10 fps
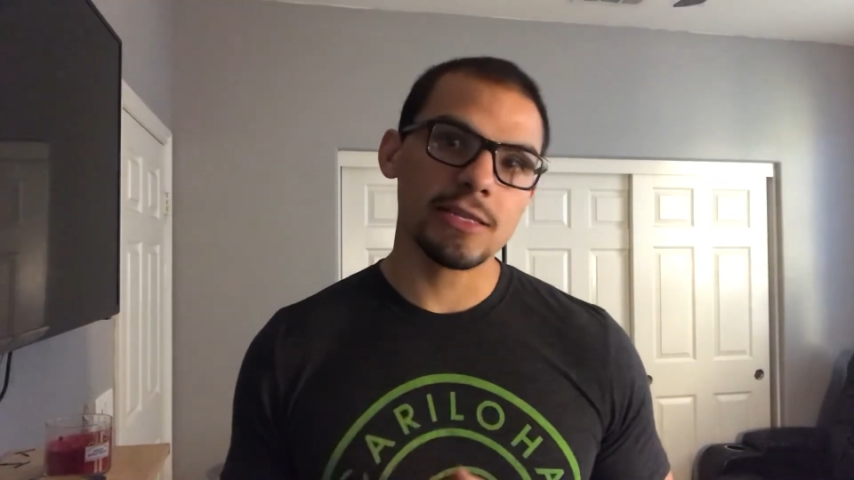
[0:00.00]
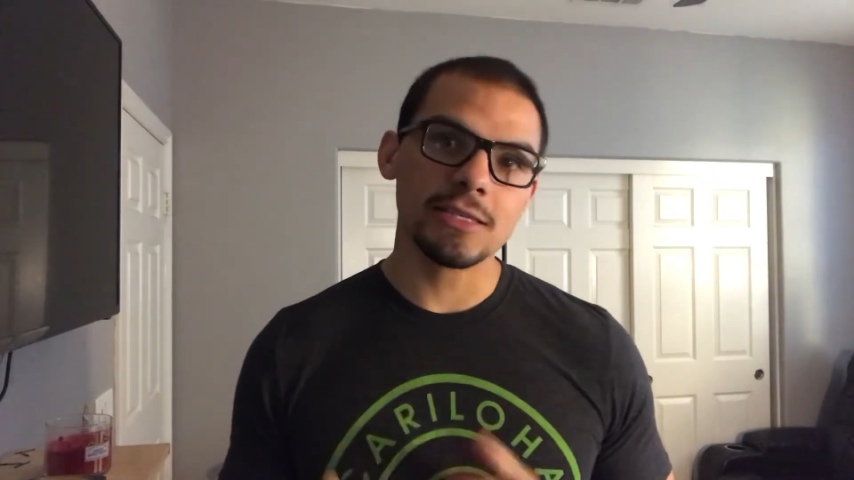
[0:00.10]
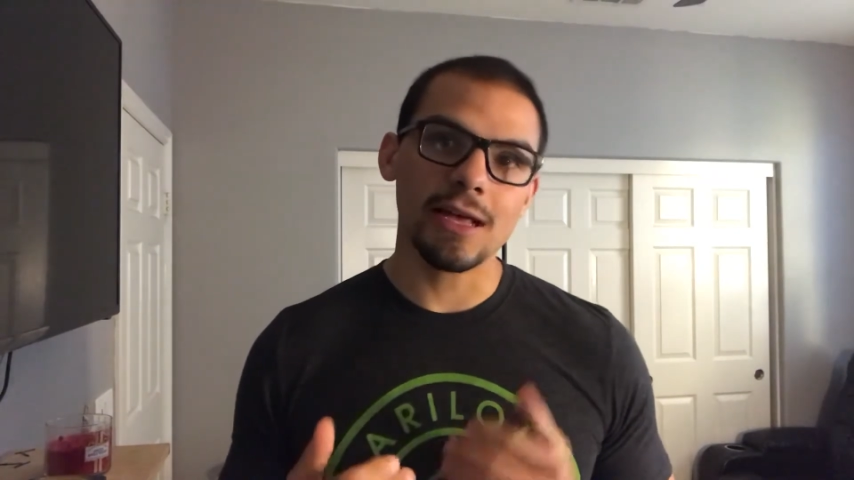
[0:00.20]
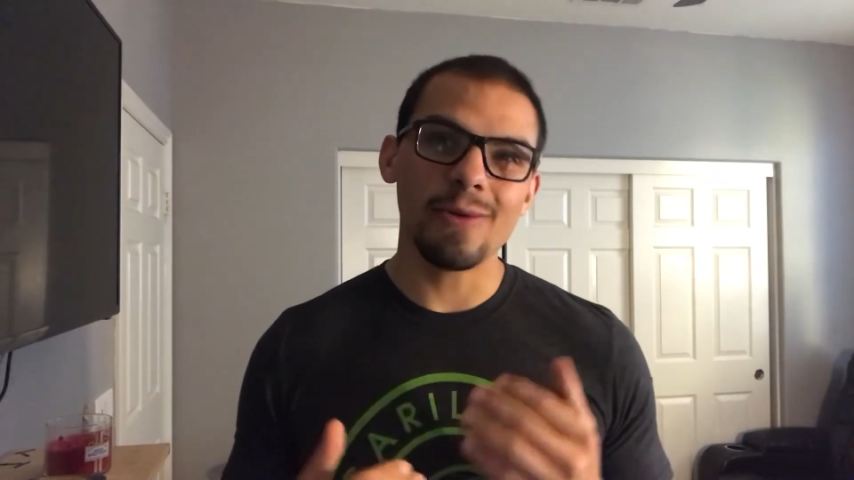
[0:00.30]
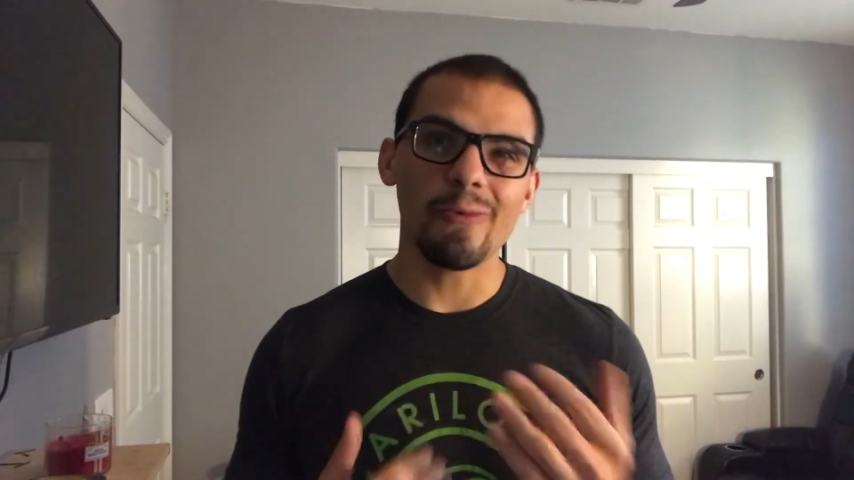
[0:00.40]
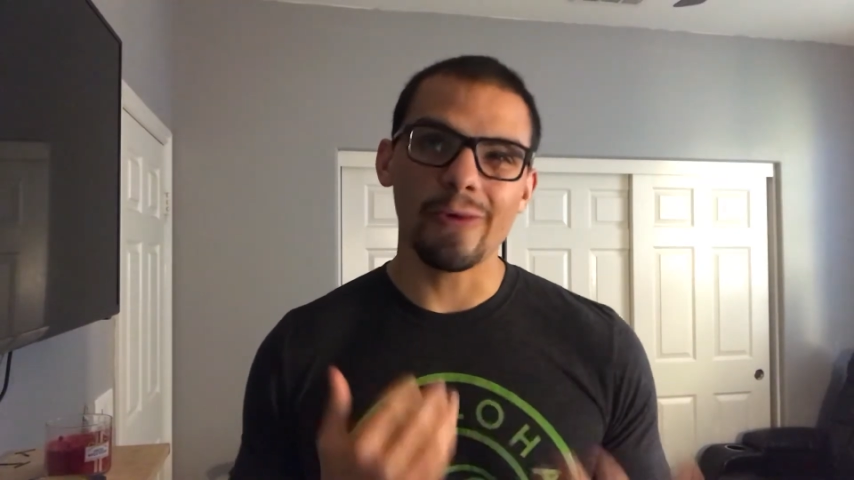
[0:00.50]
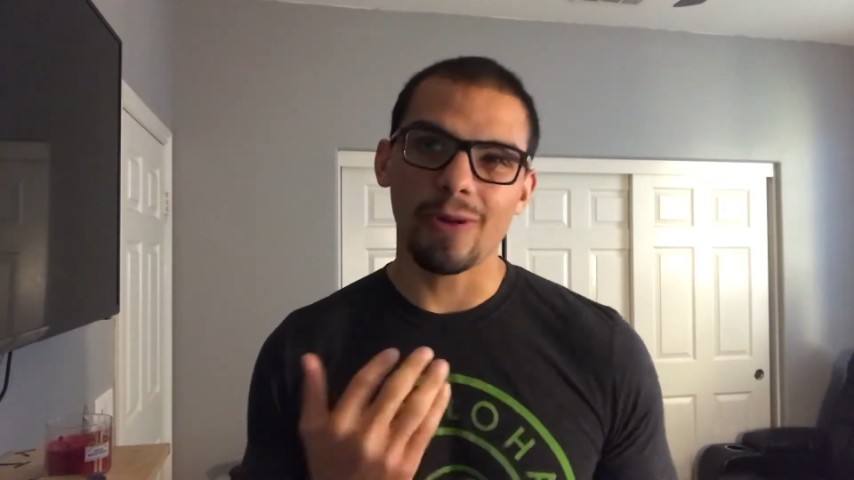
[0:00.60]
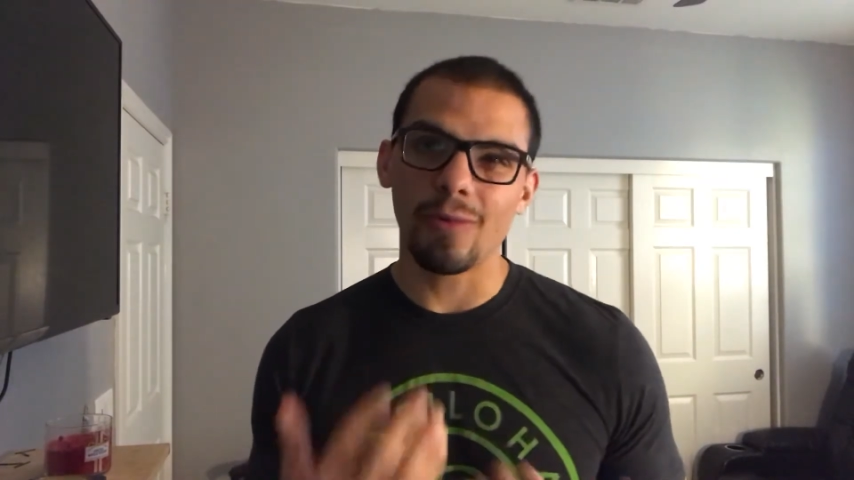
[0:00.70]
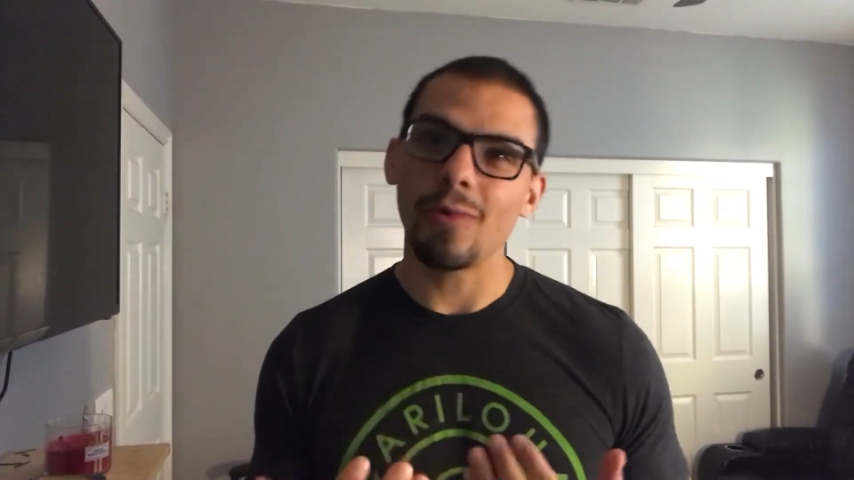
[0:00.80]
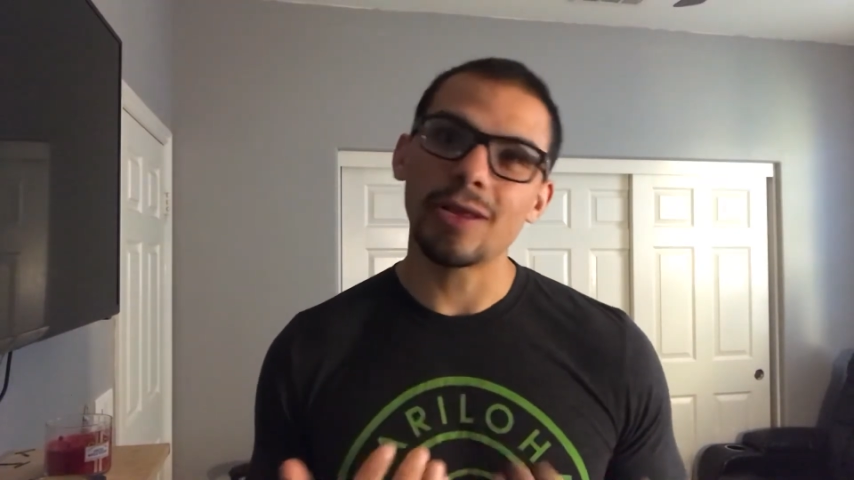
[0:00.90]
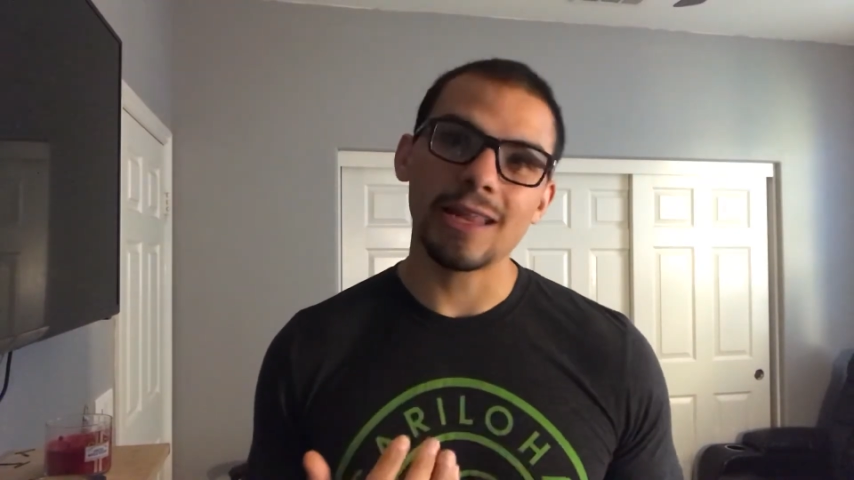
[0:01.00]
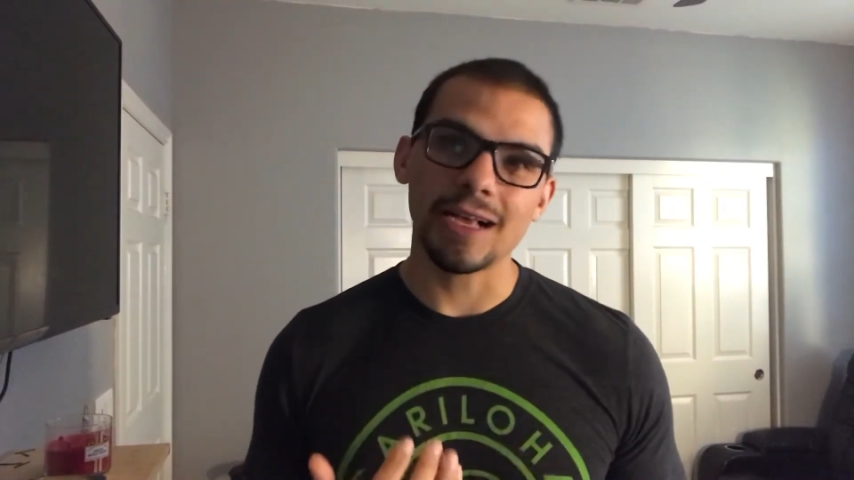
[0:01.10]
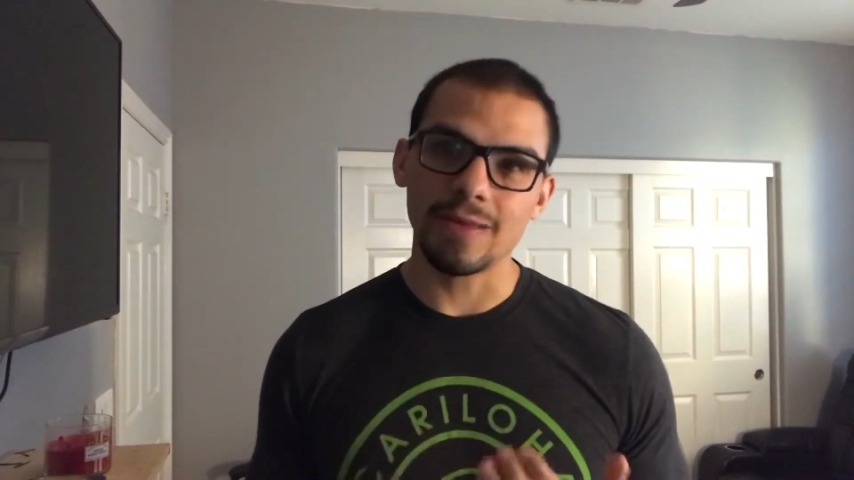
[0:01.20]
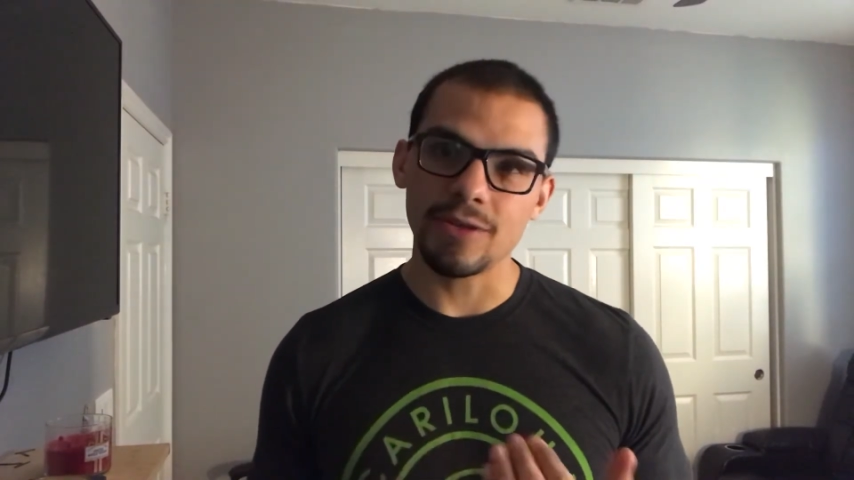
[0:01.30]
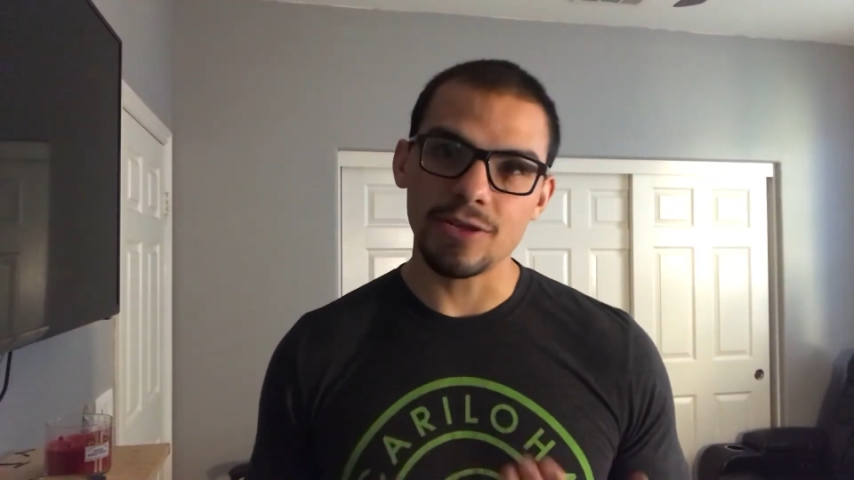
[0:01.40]
It's not one-on-one
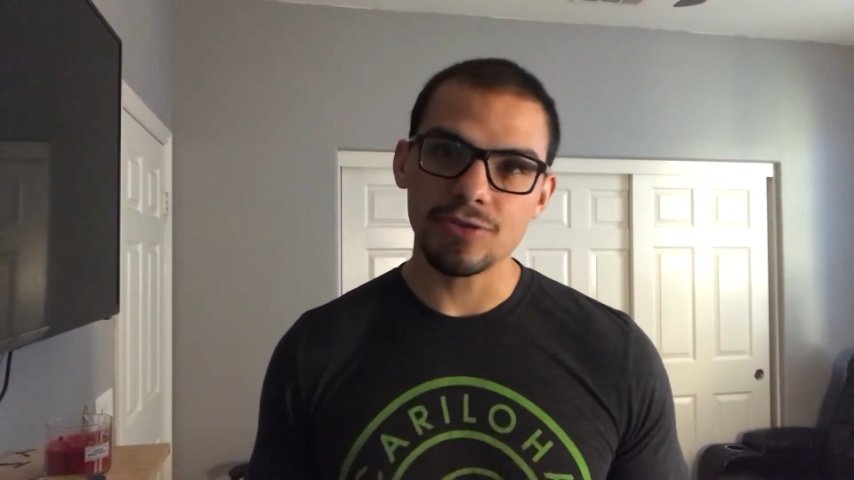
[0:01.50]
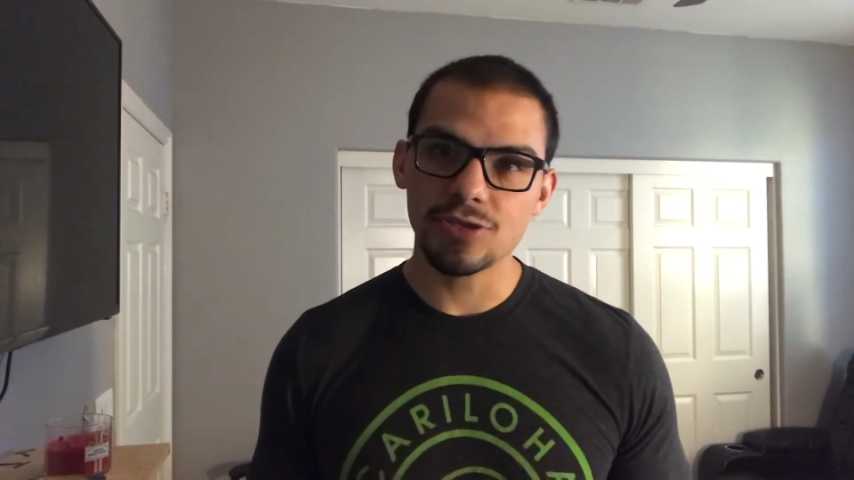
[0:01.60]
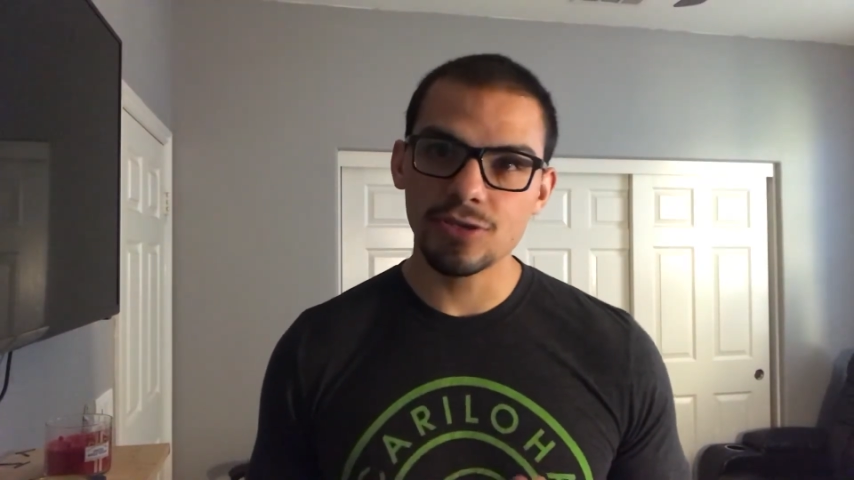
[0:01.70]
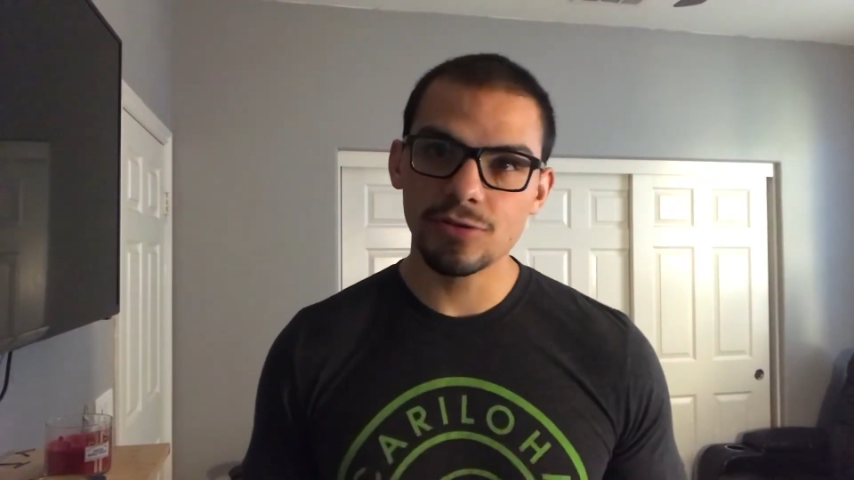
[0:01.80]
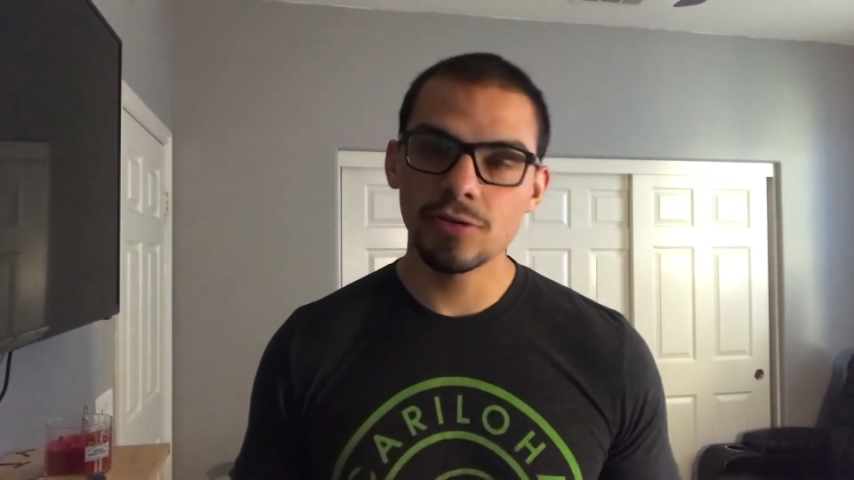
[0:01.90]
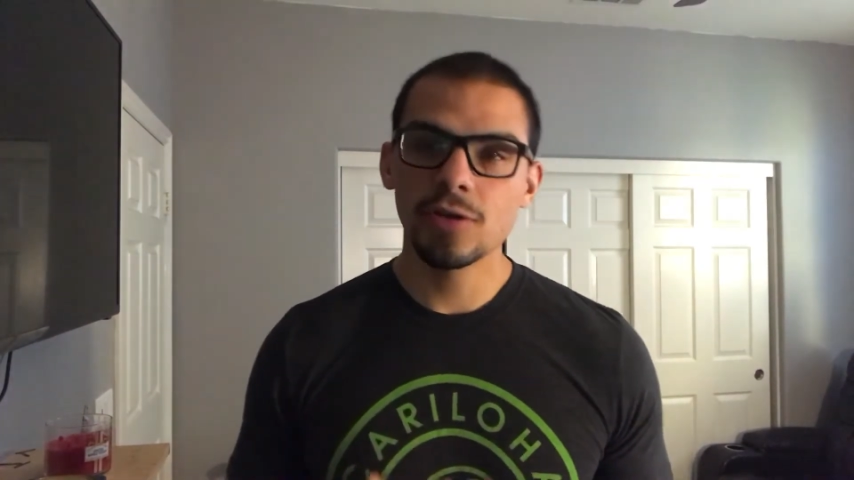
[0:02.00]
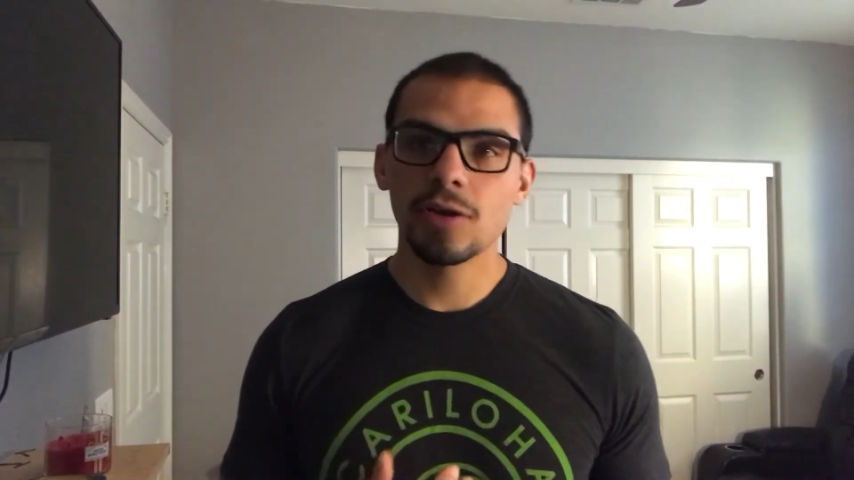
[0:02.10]
like I'm used to,